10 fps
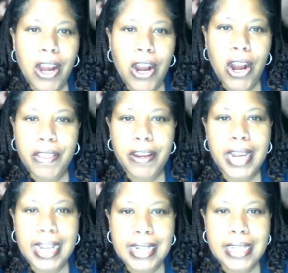Are
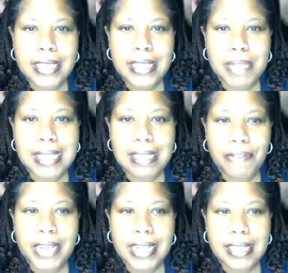there any specific